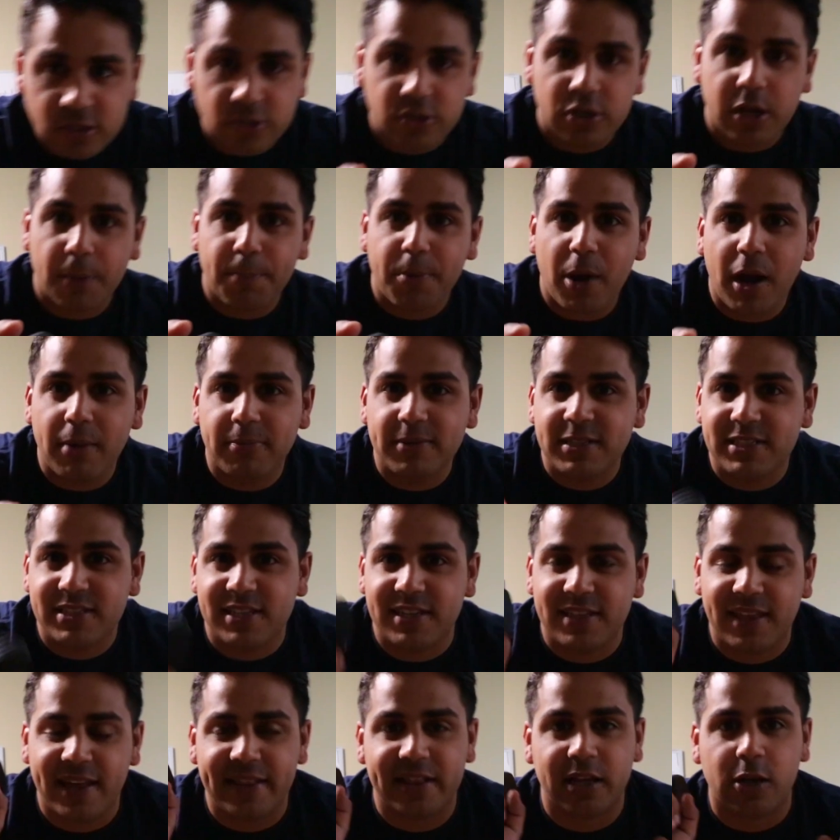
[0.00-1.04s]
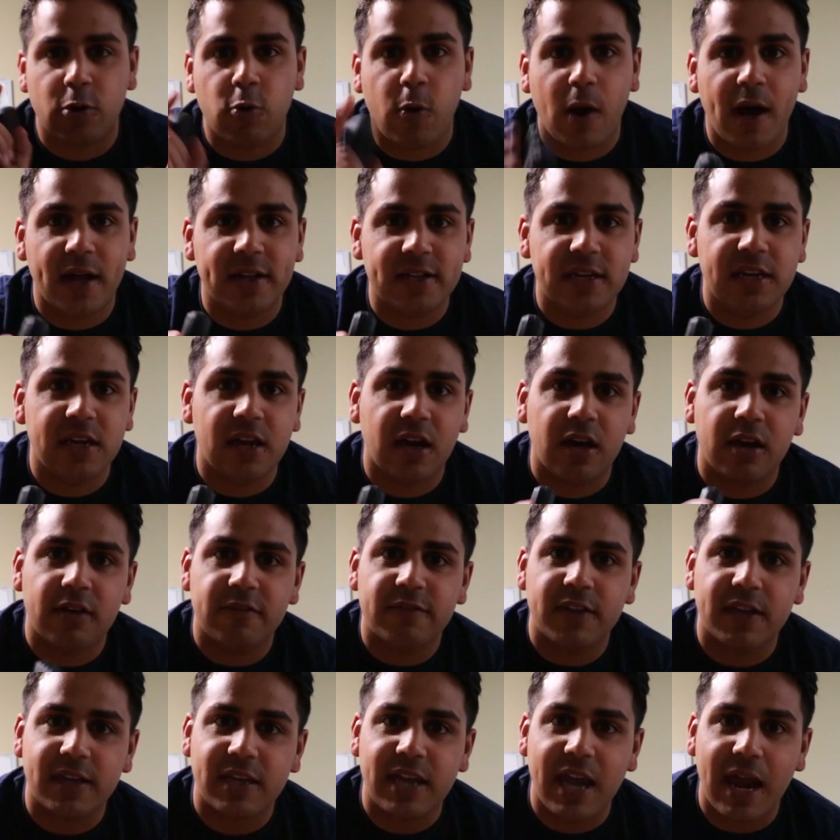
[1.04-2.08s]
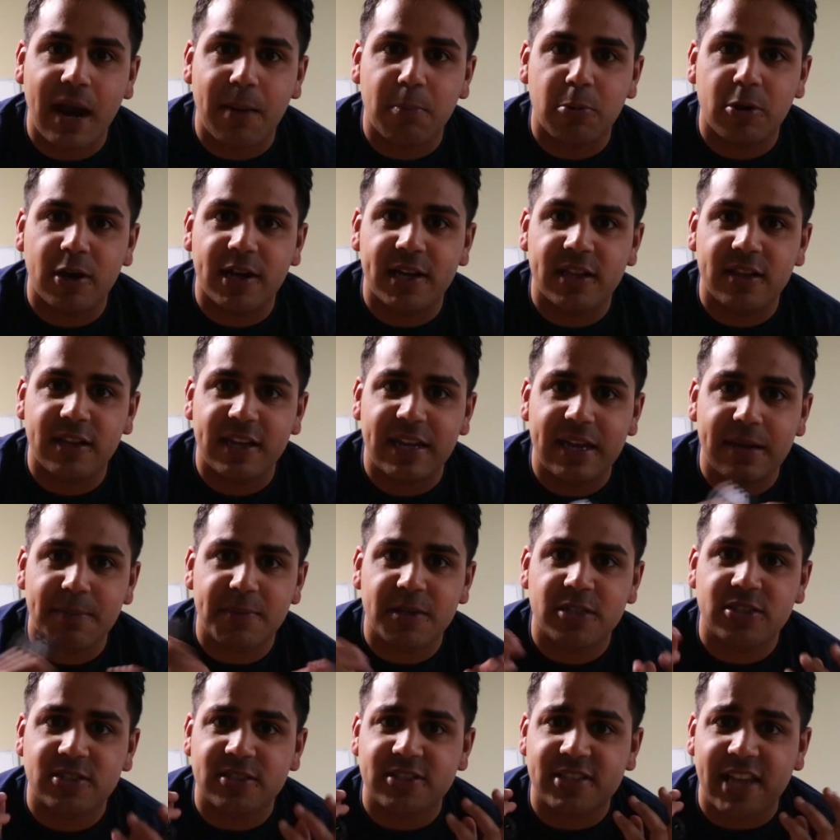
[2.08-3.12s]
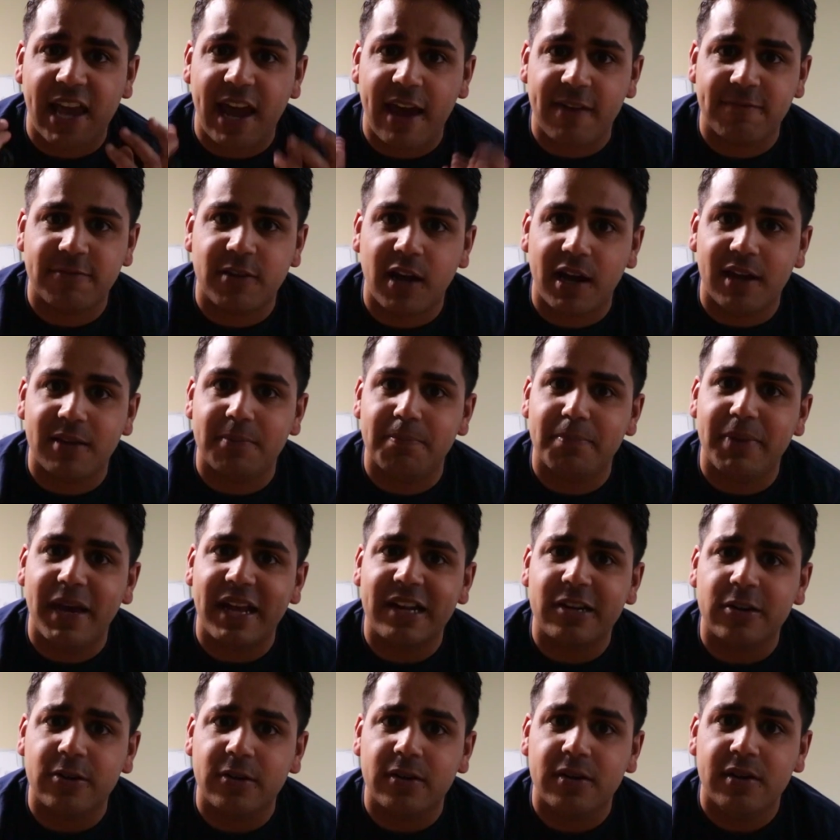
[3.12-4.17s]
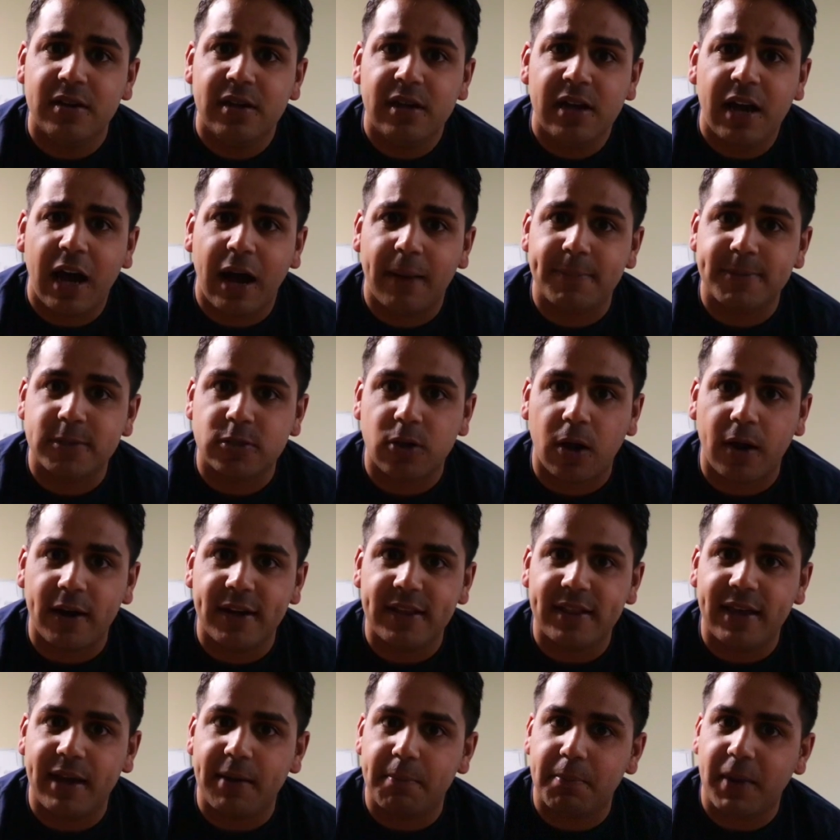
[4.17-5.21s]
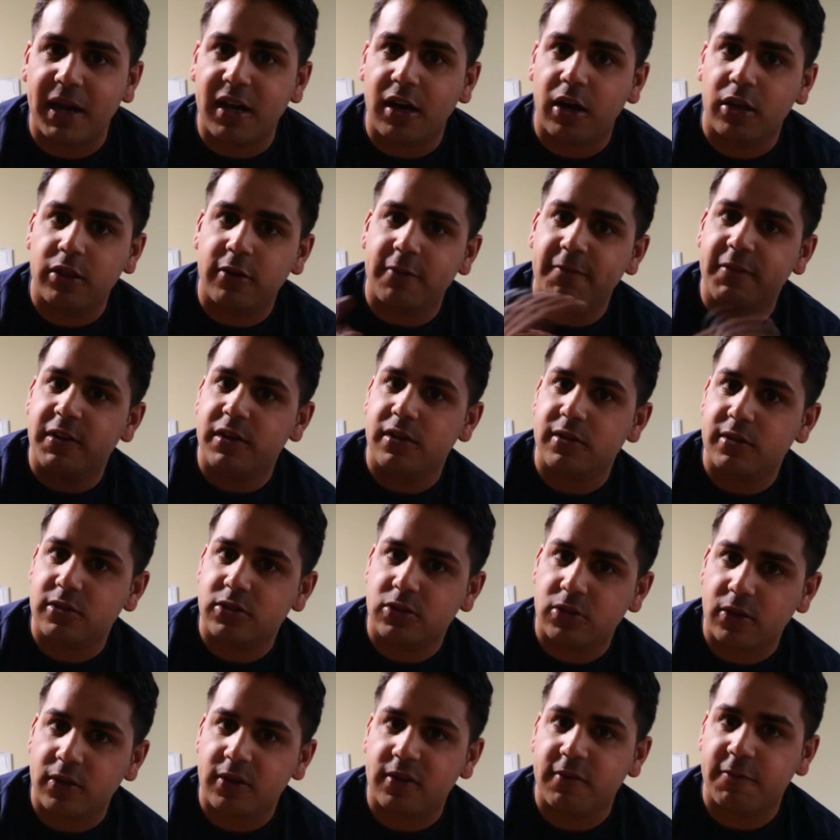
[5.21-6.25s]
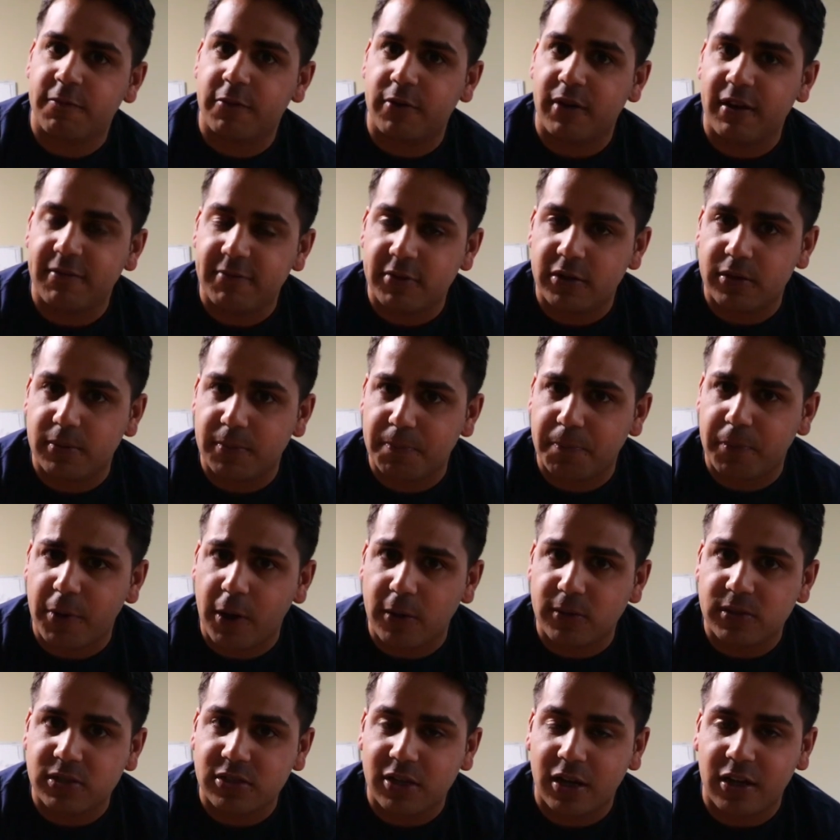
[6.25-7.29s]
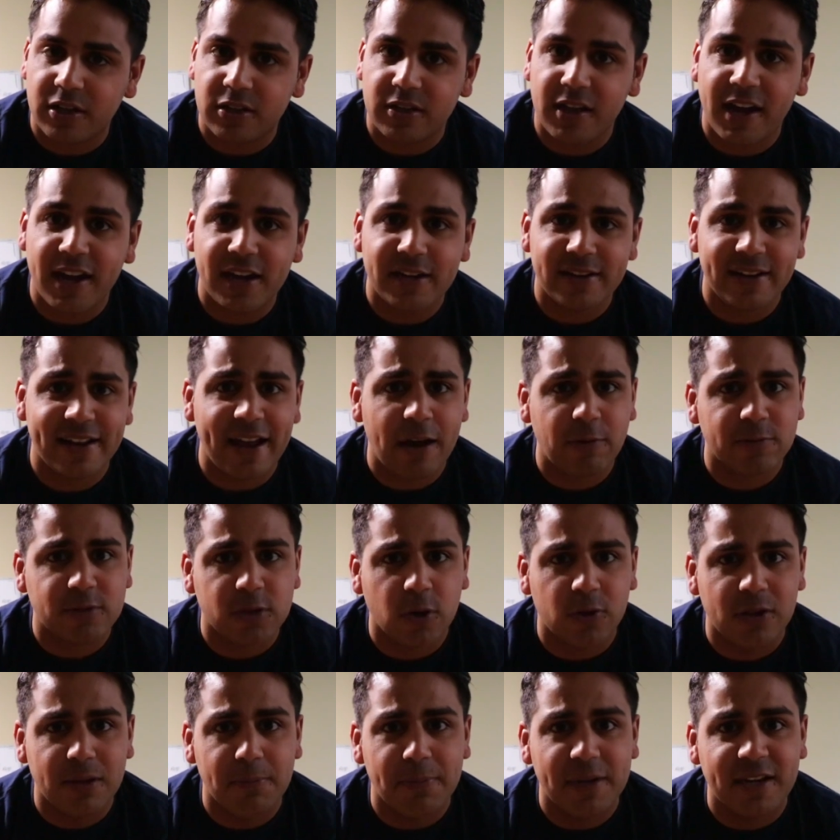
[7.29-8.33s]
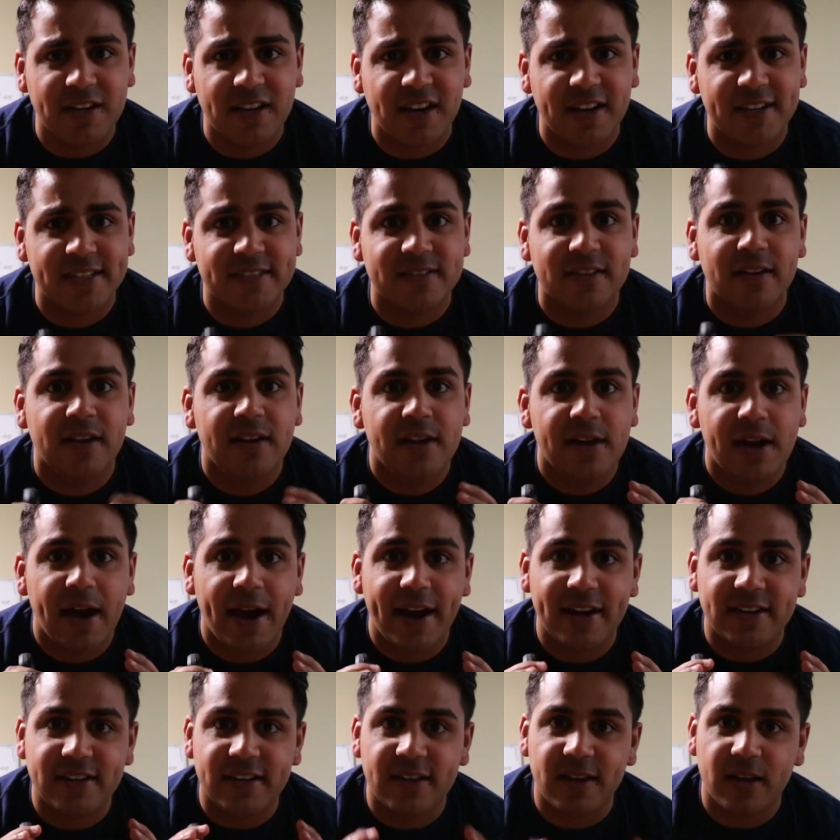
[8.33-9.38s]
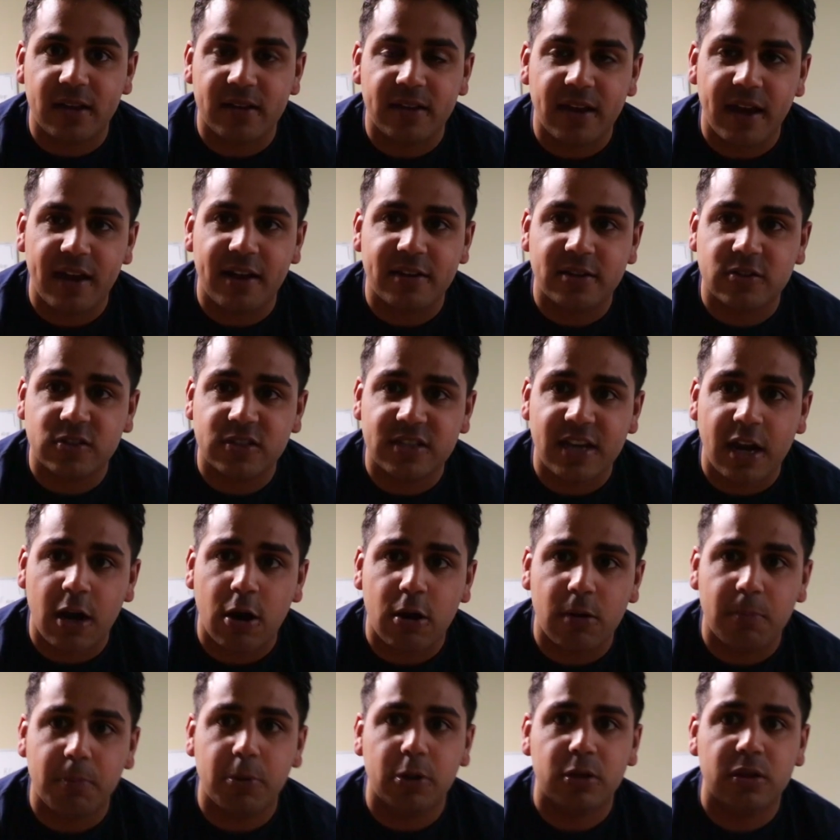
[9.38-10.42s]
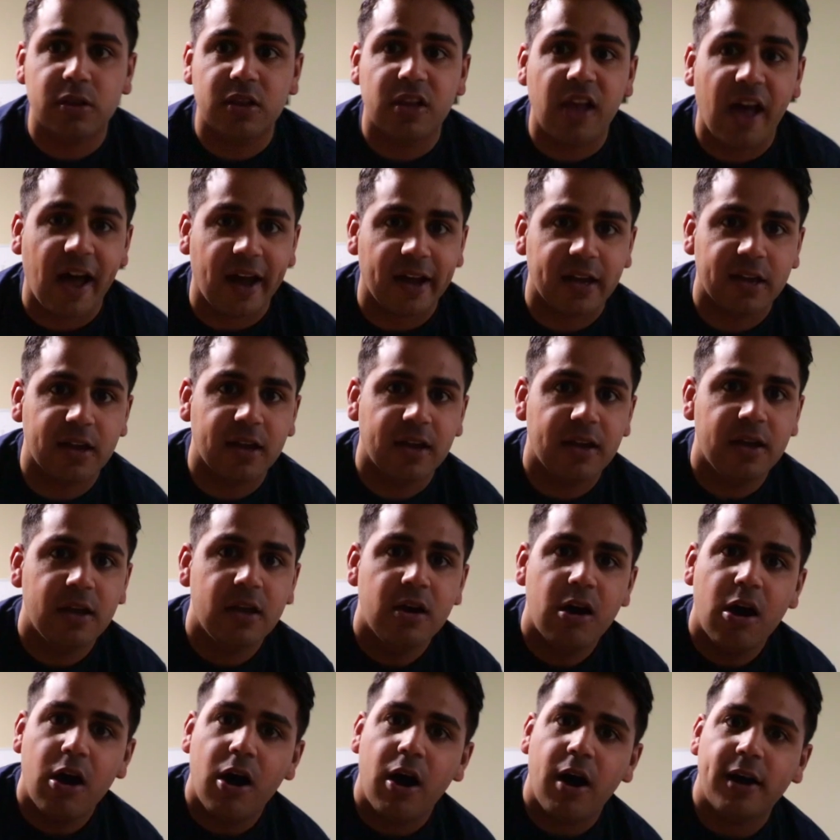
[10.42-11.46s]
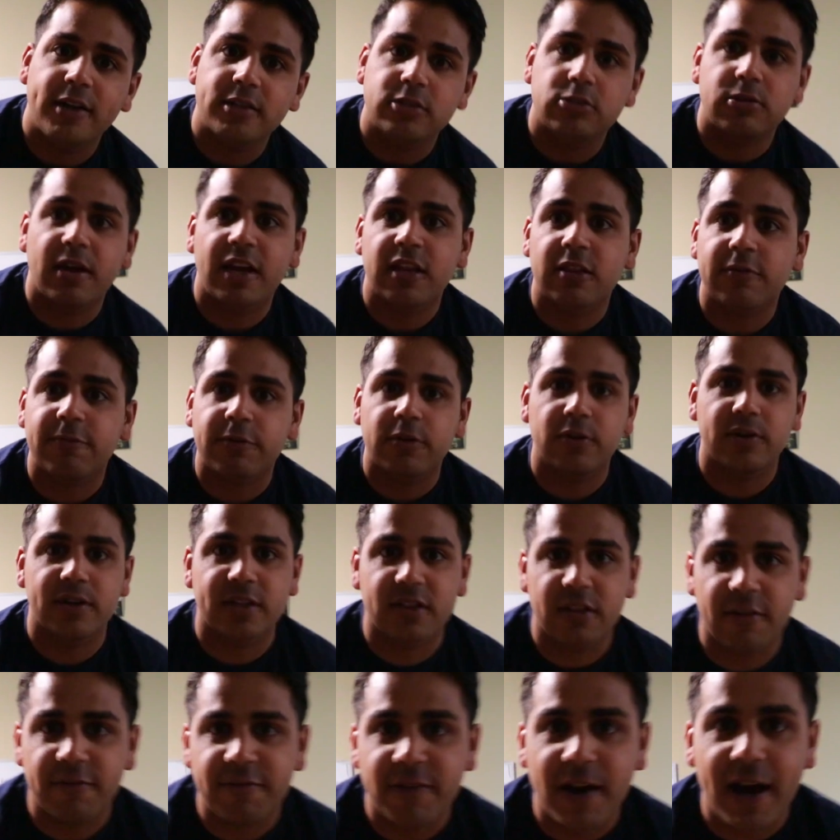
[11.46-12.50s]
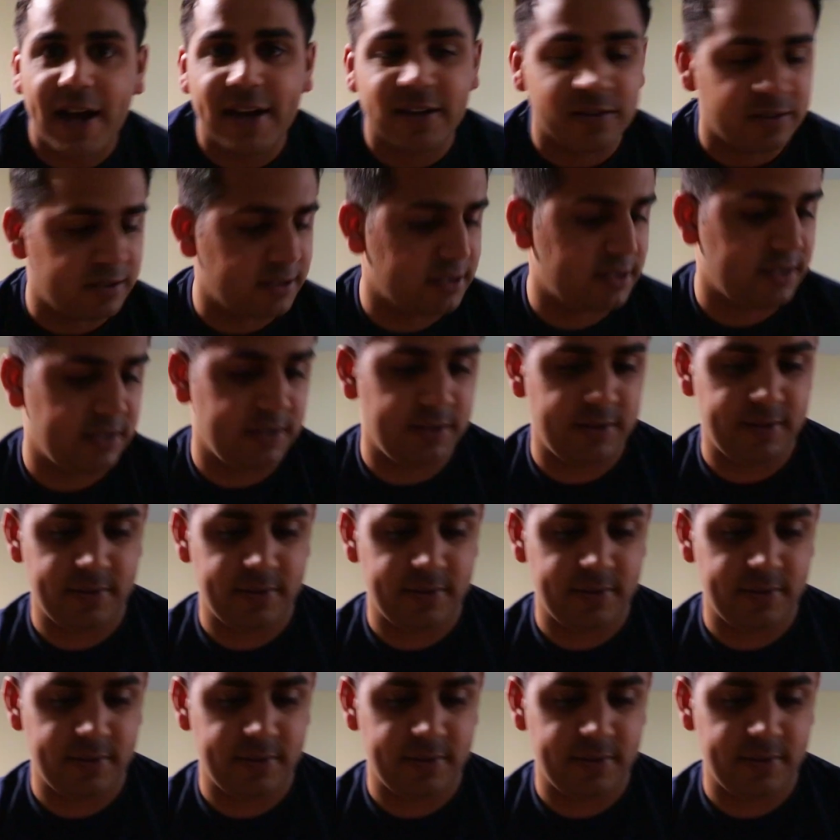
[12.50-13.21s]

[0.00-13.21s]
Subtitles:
you could probably see that the quality of the camera and the images have gotten better. I'm sorry that my other video took forever to post online. That was only because I had terrible luck on transferring the files.